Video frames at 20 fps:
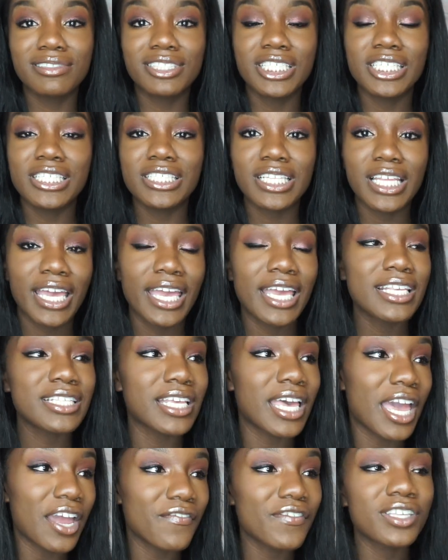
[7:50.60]
She
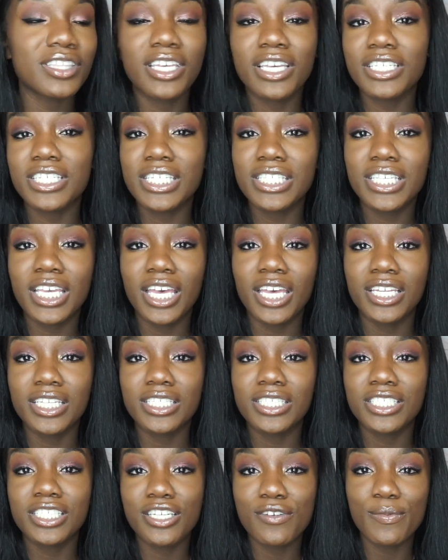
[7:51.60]
slays everything she touches.
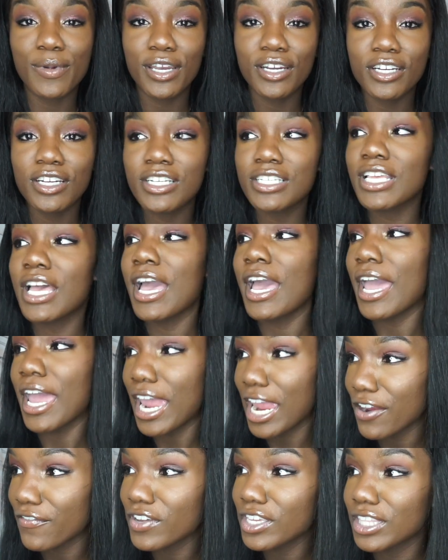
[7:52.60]
She murders
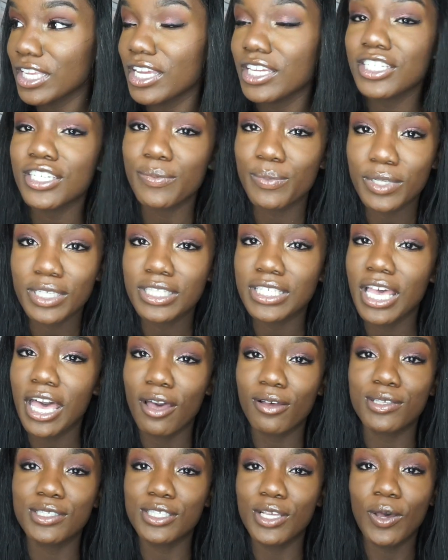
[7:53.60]
everything she puts
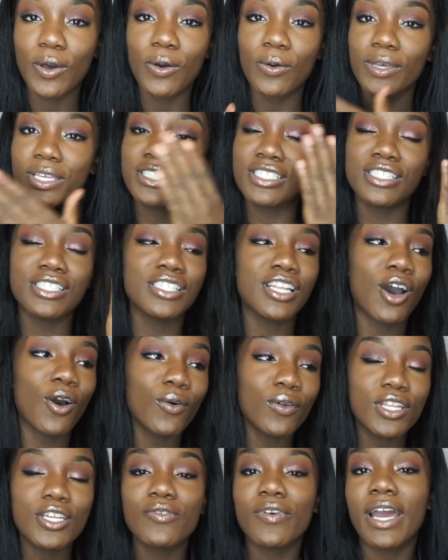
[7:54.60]
out. So it's
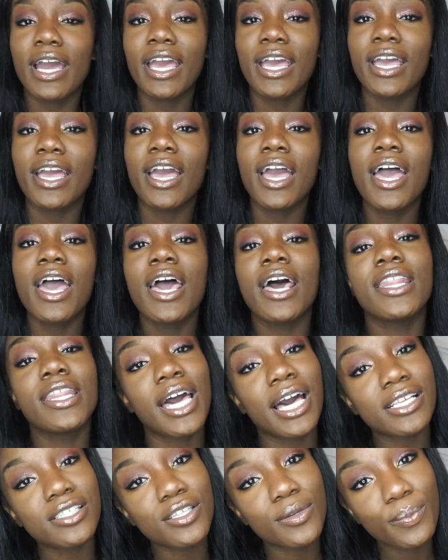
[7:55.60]
only right
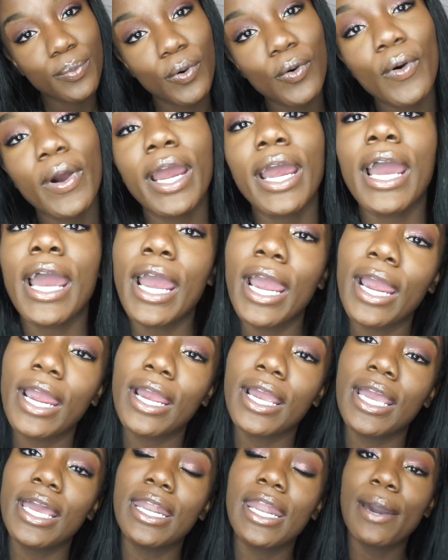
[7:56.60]
that I support her
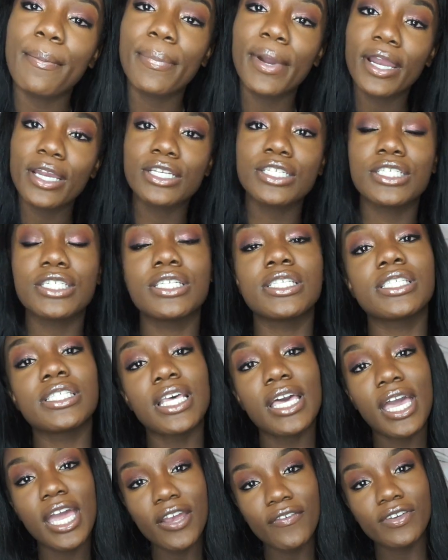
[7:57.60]
and I purchase
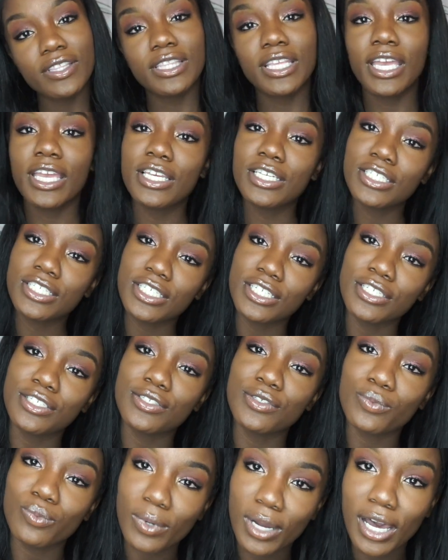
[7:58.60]
everything she
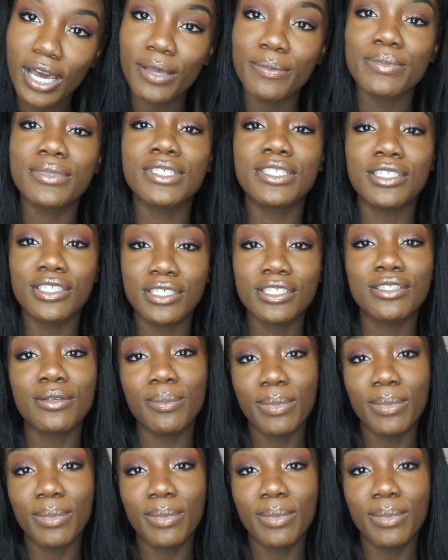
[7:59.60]
drops just